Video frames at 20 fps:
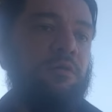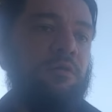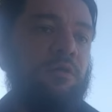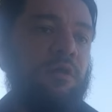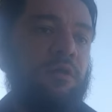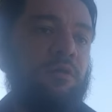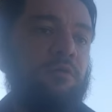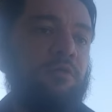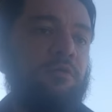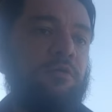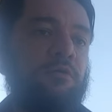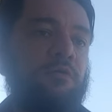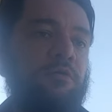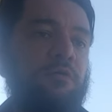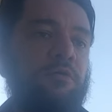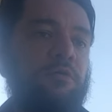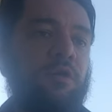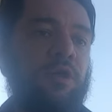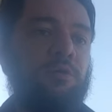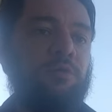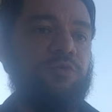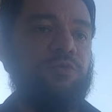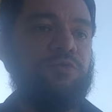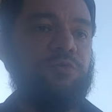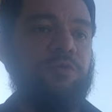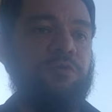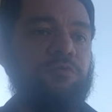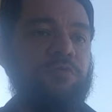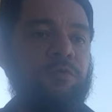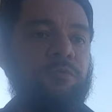Thank you. That was
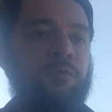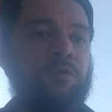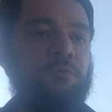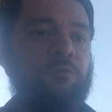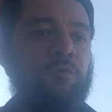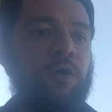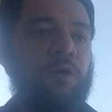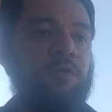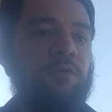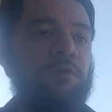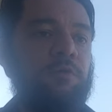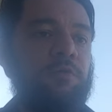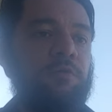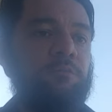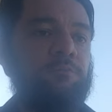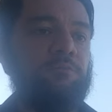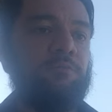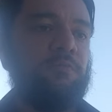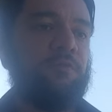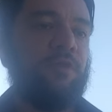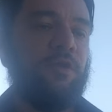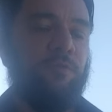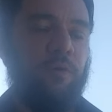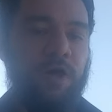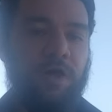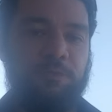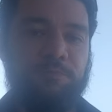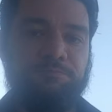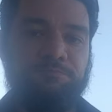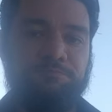Surfing with Wendy.
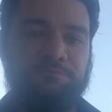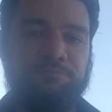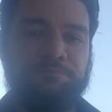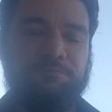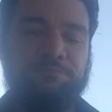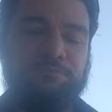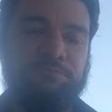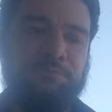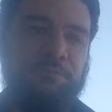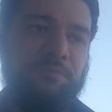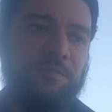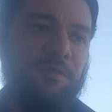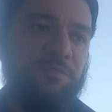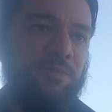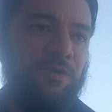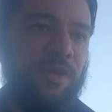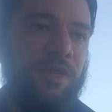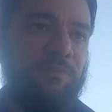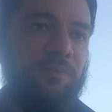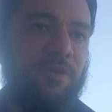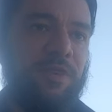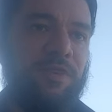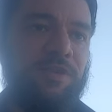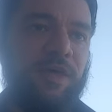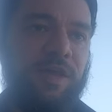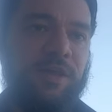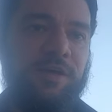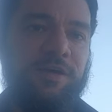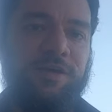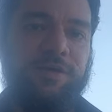Well, pretty
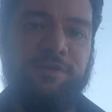pathetic.